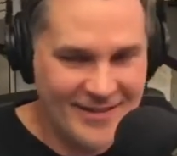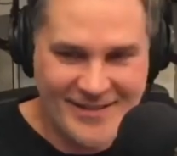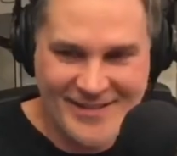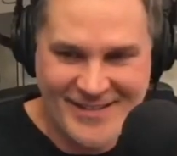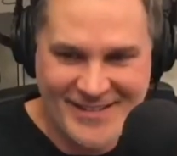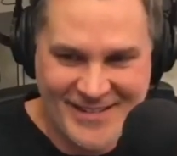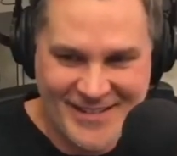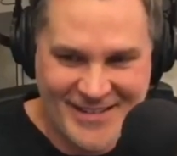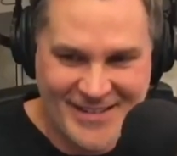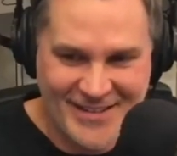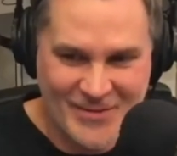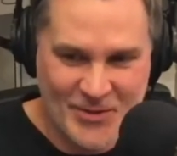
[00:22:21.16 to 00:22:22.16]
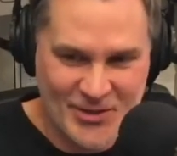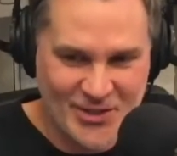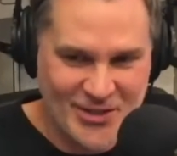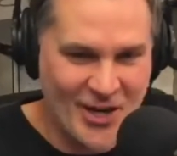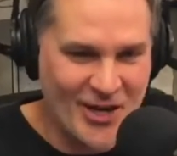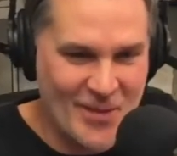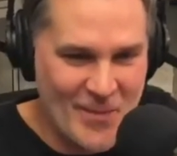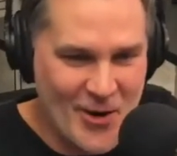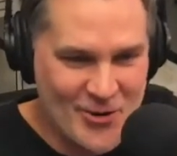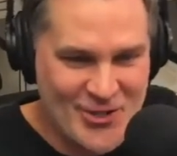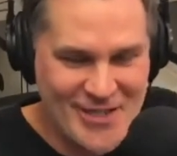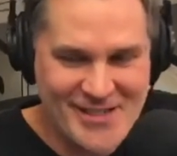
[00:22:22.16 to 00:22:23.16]
Right. Bunch of tongue know.
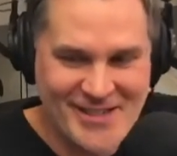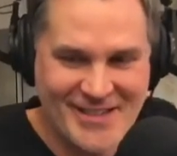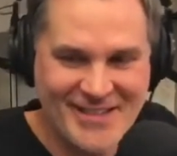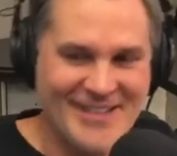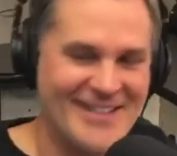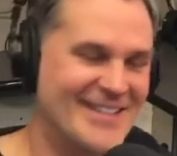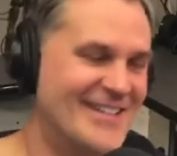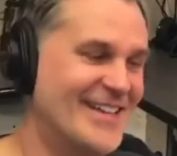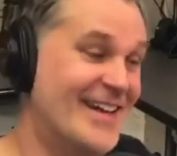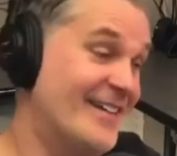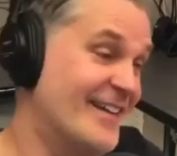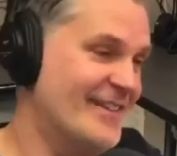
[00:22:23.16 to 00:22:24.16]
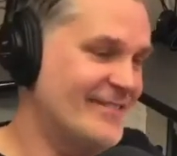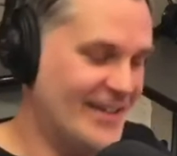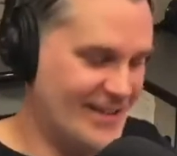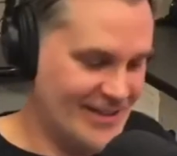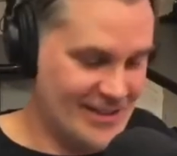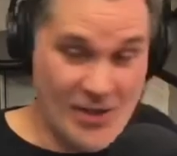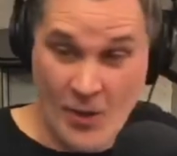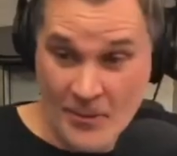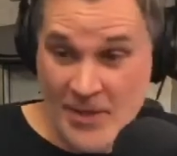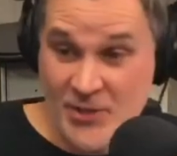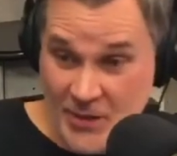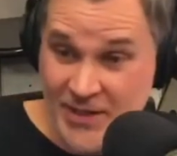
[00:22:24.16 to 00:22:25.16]
emojis. yeah. Yeah. All right. Well, so
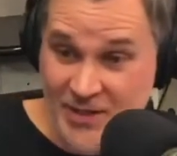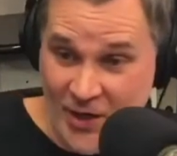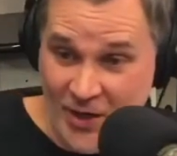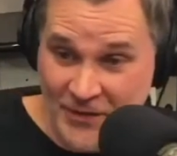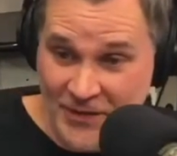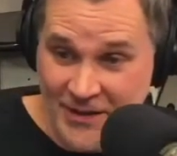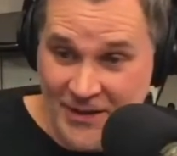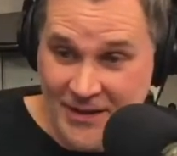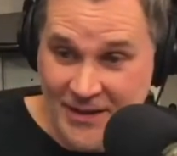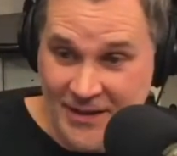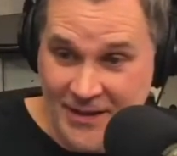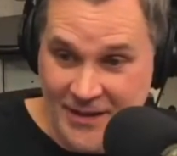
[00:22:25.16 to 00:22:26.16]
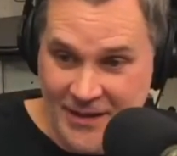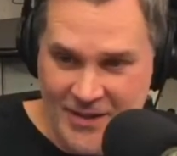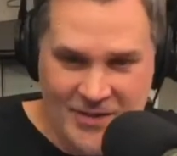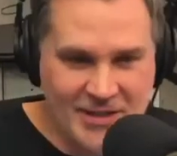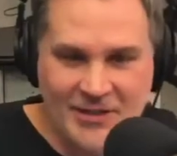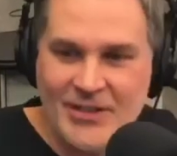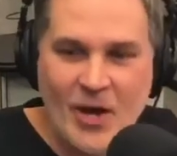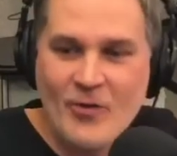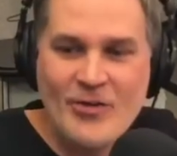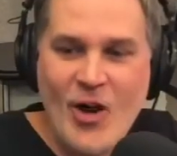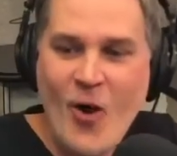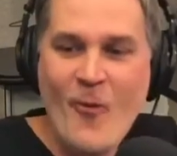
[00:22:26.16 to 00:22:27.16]
mystery solved. Mystery solved. You still know
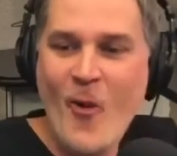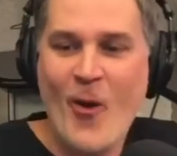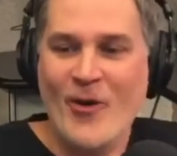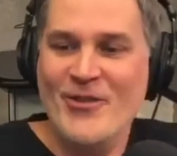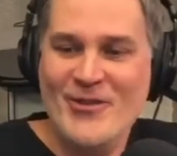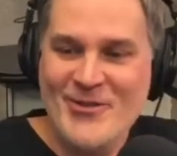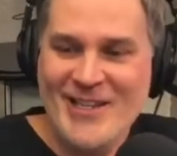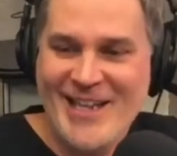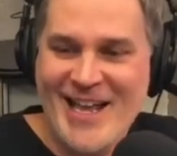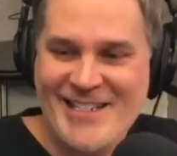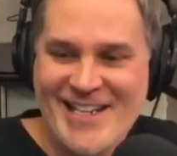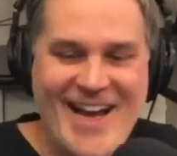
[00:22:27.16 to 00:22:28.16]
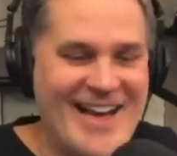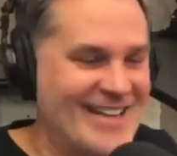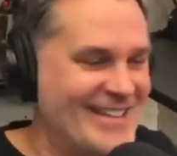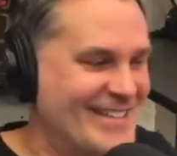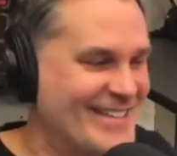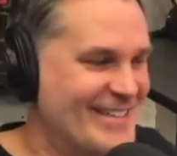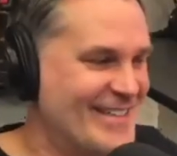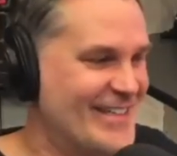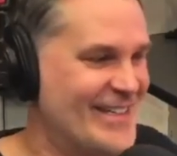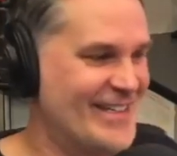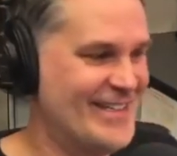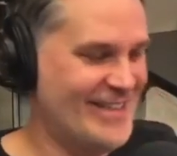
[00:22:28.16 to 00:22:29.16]
no more than I you don't. did last night. I have no idea. Yeah. I have no